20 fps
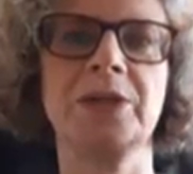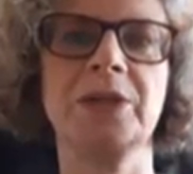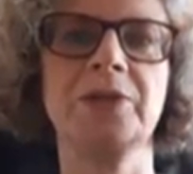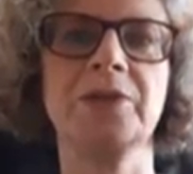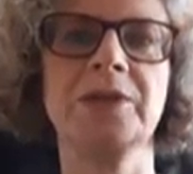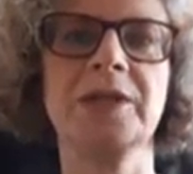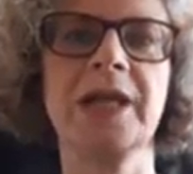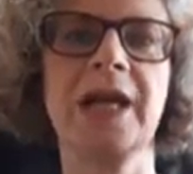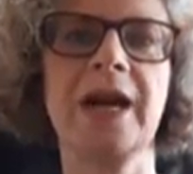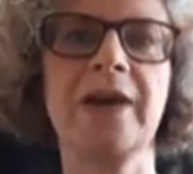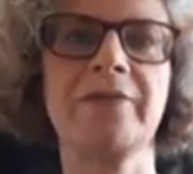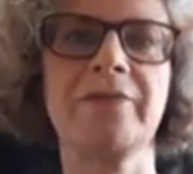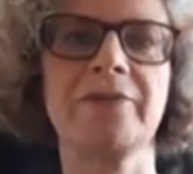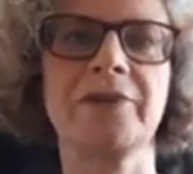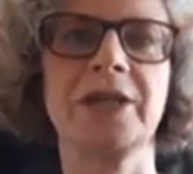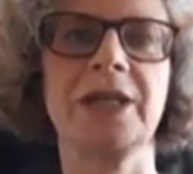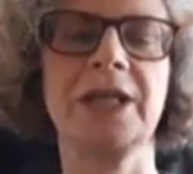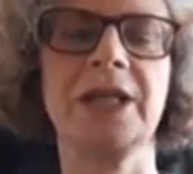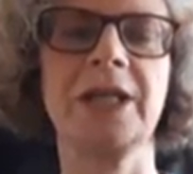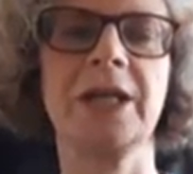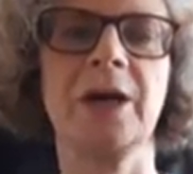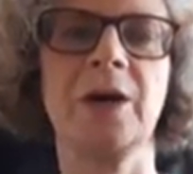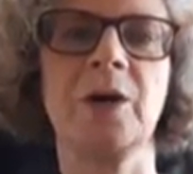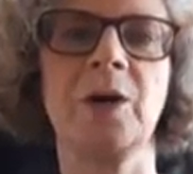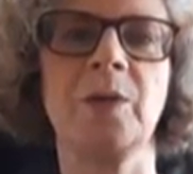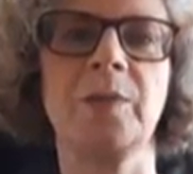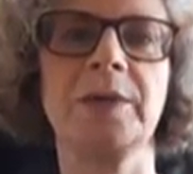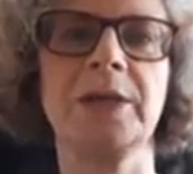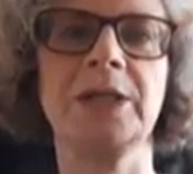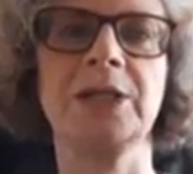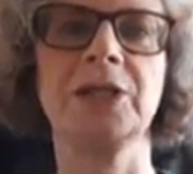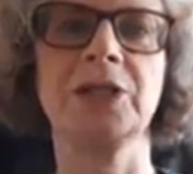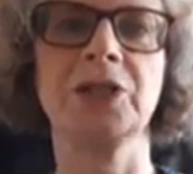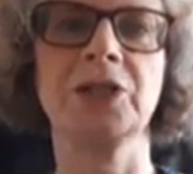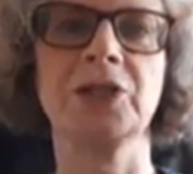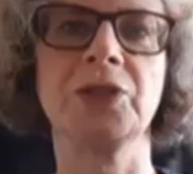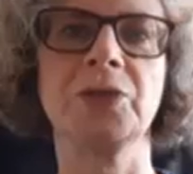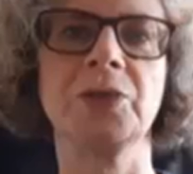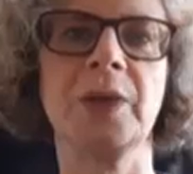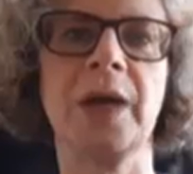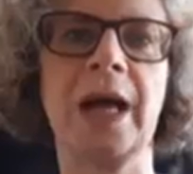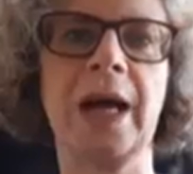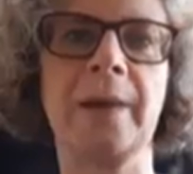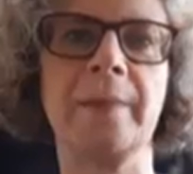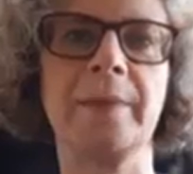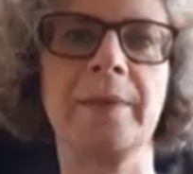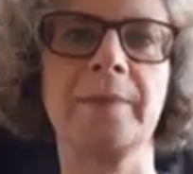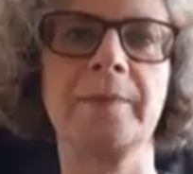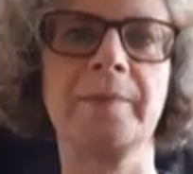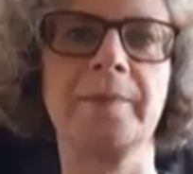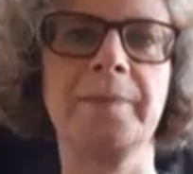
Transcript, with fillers: using our free RB Digital app.